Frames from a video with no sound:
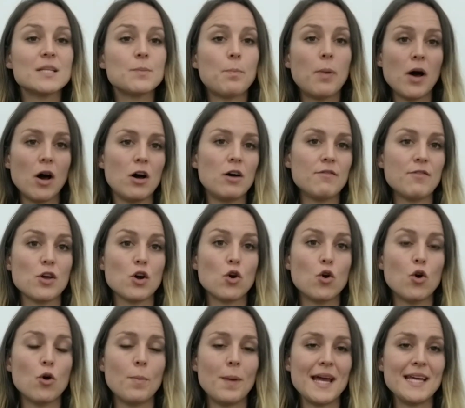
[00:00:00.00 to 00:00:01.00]
as part of the
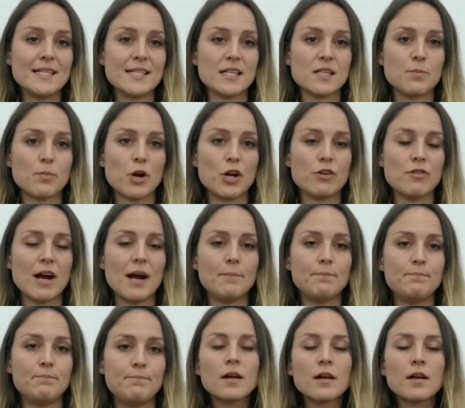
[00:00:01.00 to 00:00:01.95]
core basics program.